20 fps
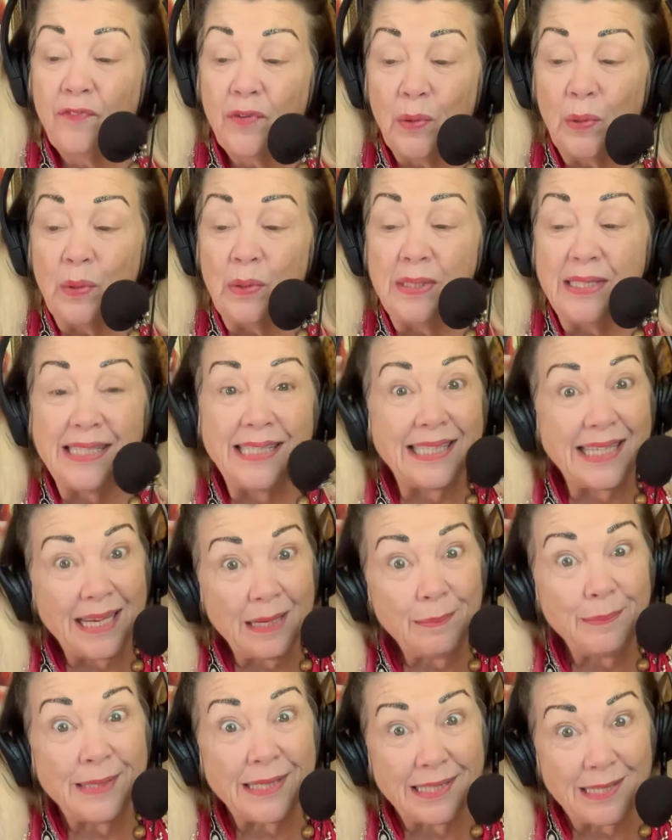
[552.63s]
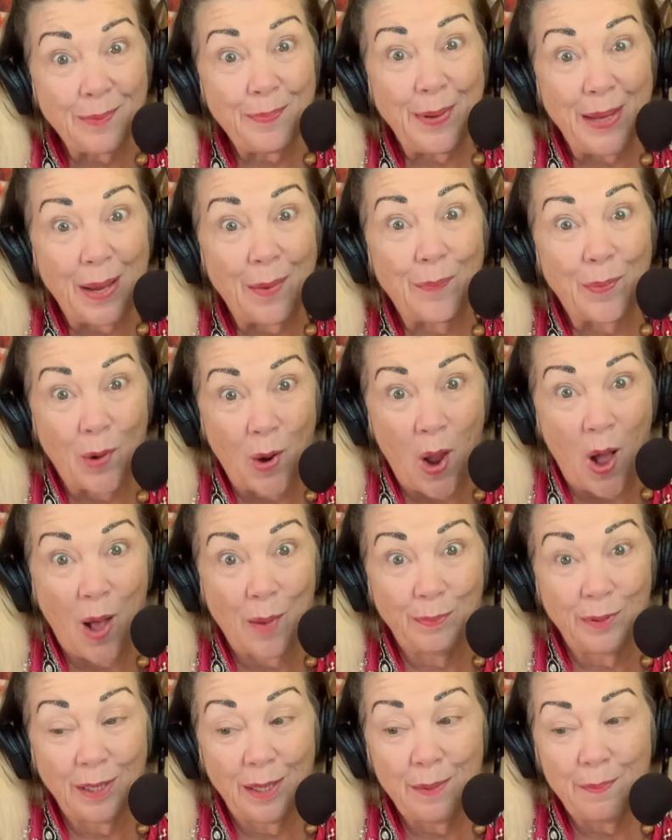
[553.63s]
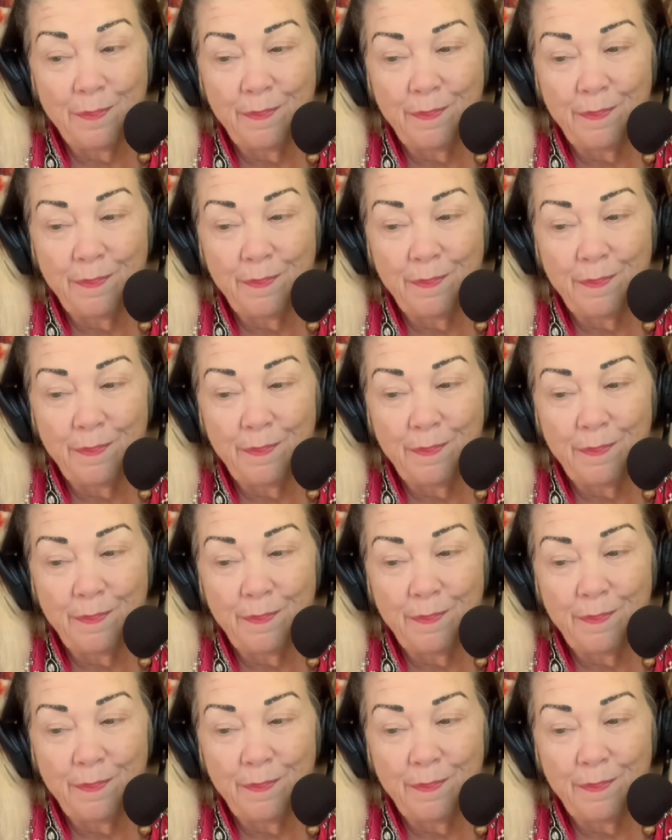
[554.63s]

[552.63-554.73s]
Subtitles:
food seems to be a problem,